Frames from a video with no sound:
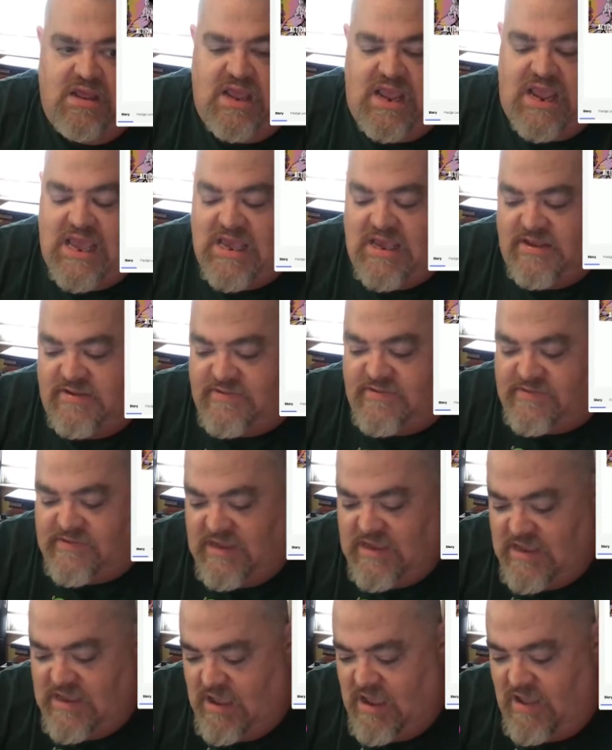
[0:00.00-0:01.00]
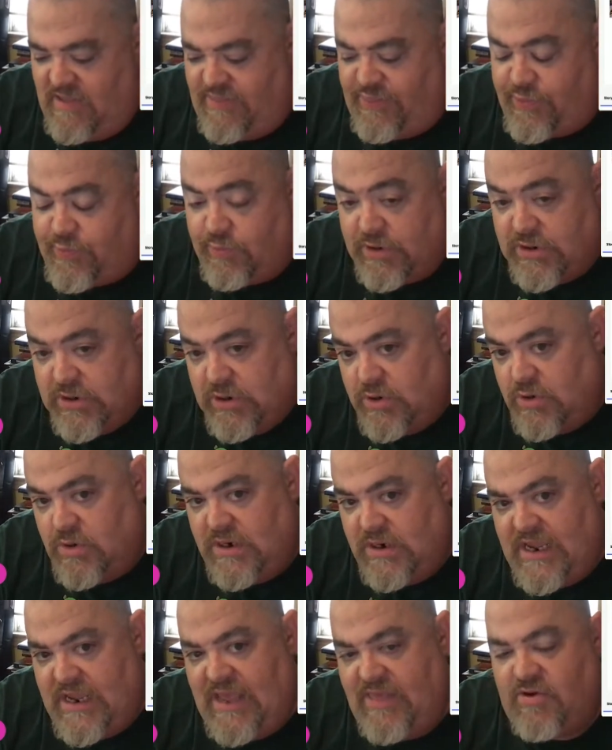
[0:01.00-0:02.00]
is
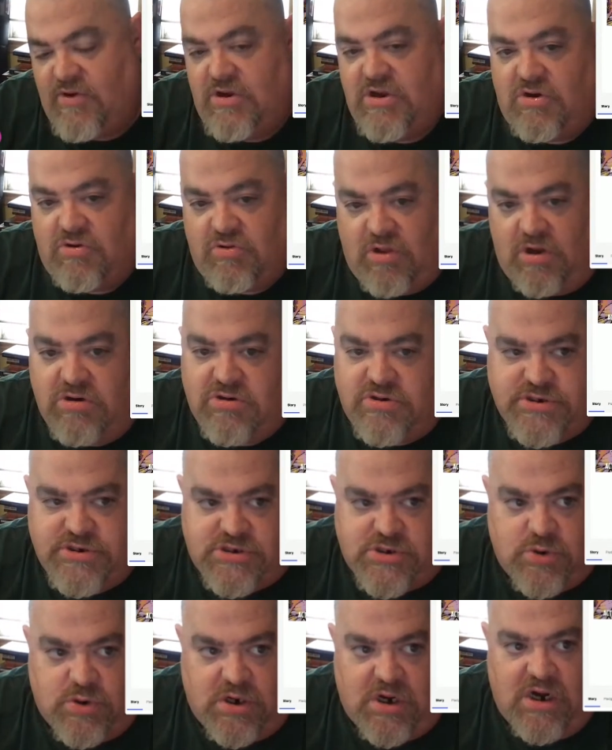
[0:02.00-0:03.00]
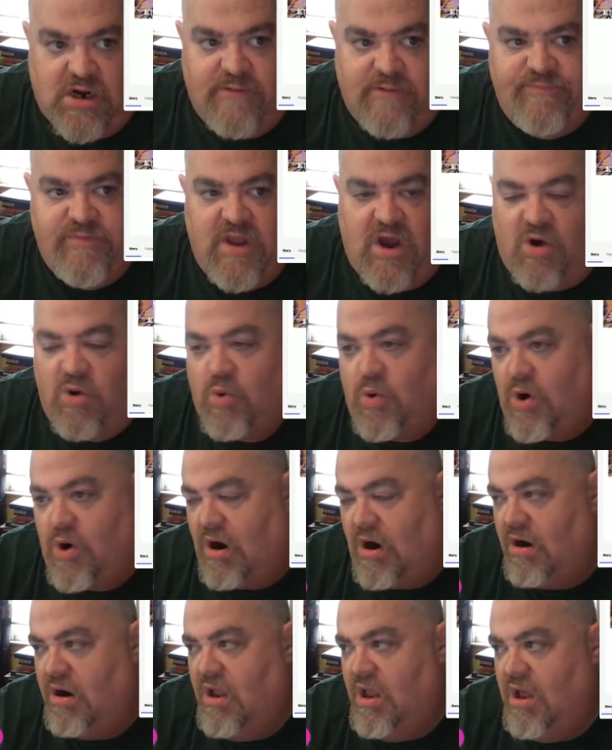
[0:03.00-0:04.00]
through either your local store
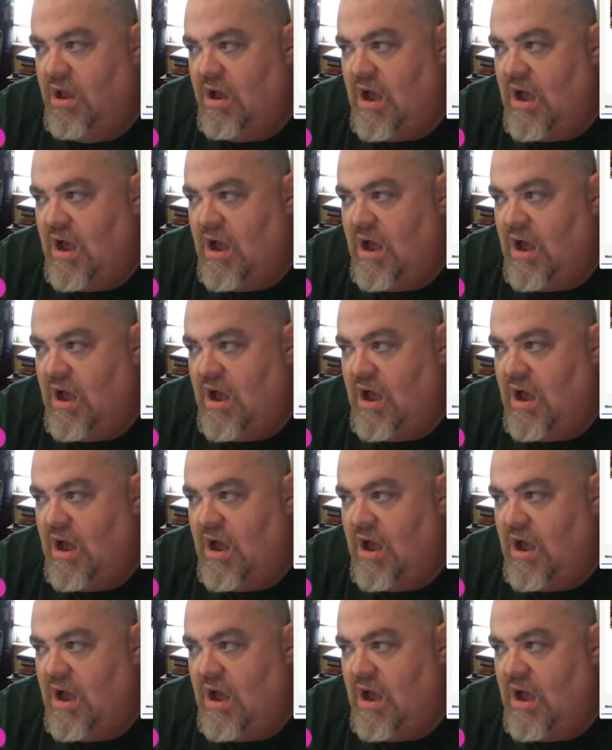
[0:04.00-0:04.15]
or